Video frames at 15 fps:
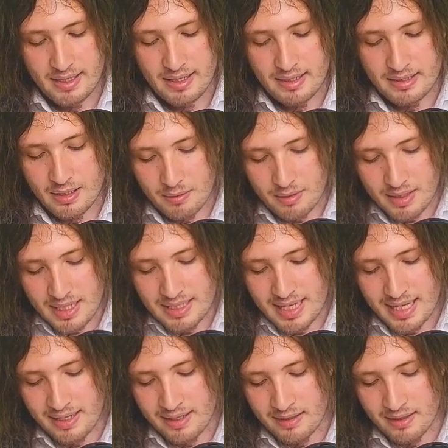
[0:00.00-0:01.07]
So this
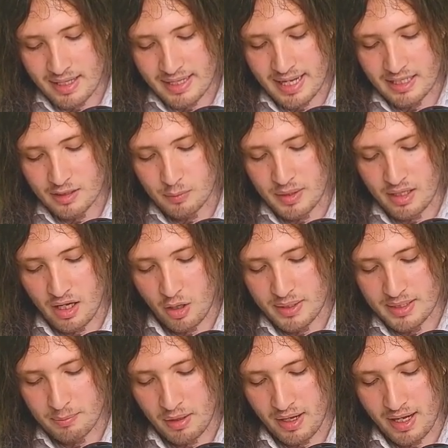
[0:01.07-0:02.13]
angle, I guess we know,
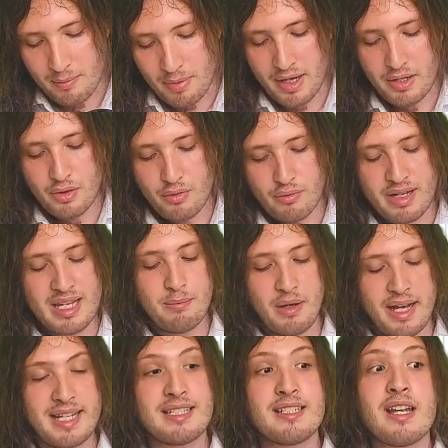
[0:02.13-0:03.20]
is pi by 3
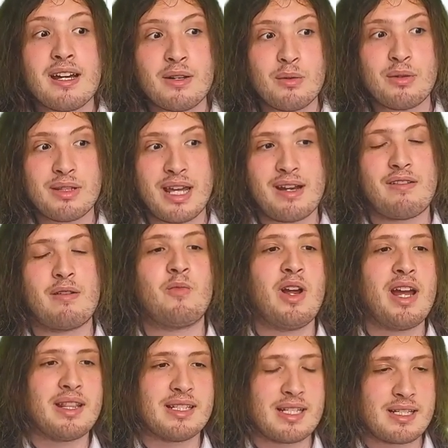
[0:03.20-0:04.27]
by a circle theorem,
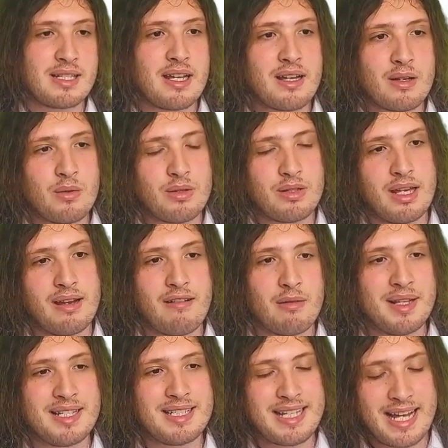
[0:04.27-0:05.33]
right? There's a circle theorem
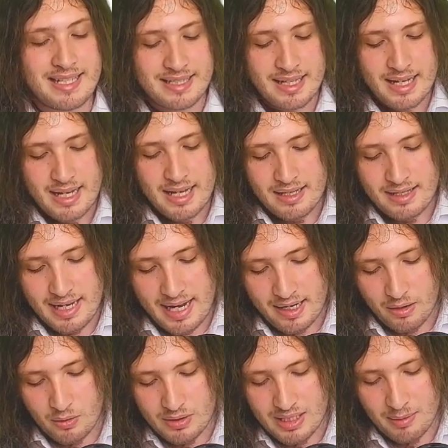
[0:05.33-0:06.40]
that says the
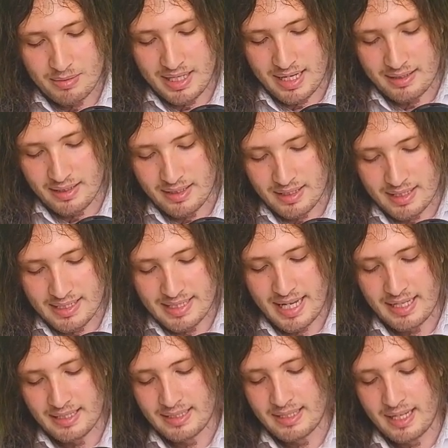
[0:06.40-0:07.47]
angle subtended at the
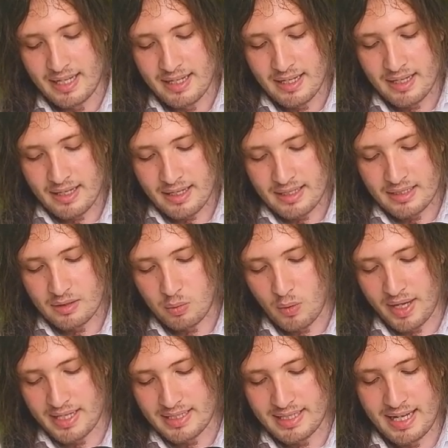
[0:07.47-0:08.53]
center is
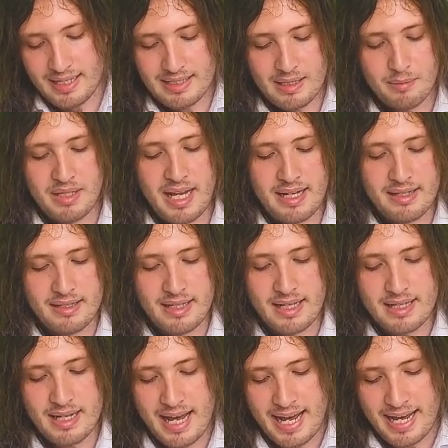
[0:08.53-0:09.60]
twice that
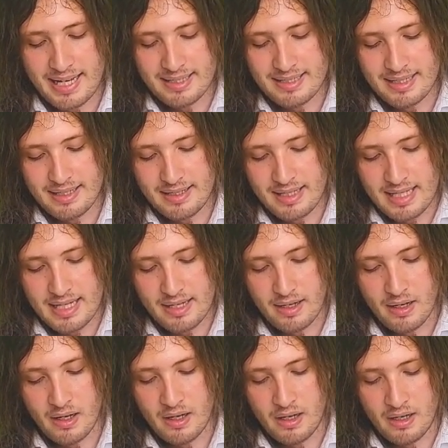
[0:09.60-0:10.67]
subtended at the
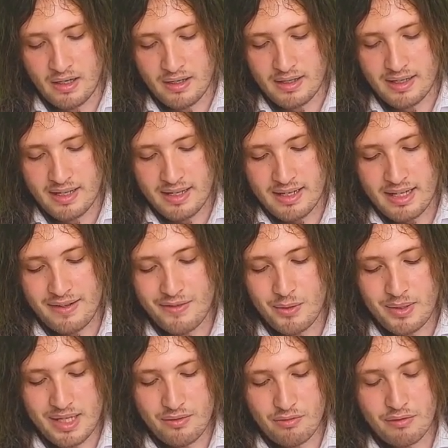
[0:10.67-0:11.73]
arc. If you
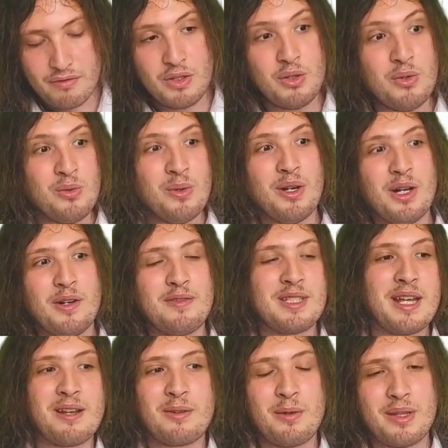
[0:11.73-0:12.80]
need review of
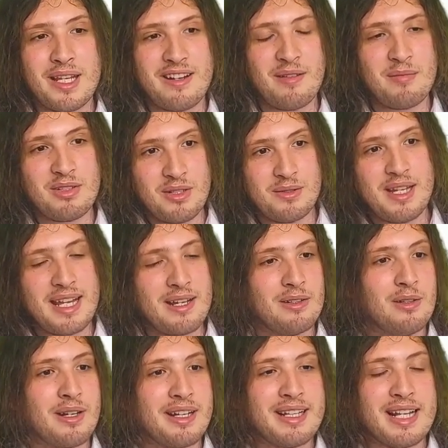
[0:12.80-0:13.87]
circle theorems, do take a
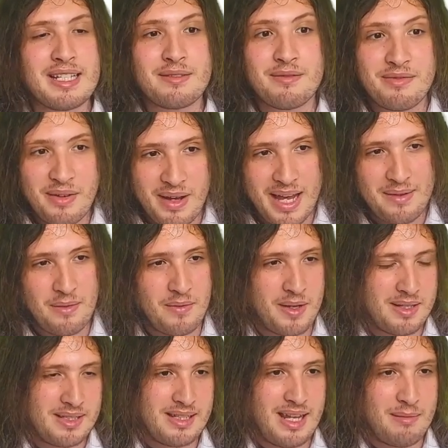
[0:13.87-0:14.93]
look at lesson 5 of our
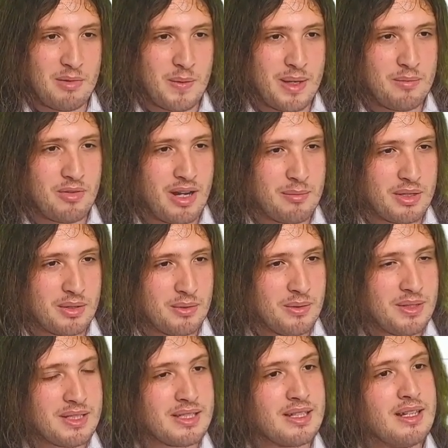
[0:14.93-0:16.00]
TMUA primer
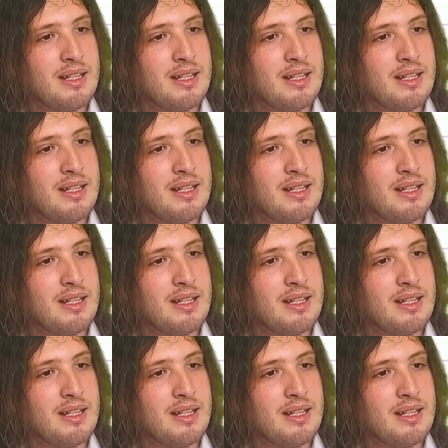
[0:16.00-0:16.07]
course.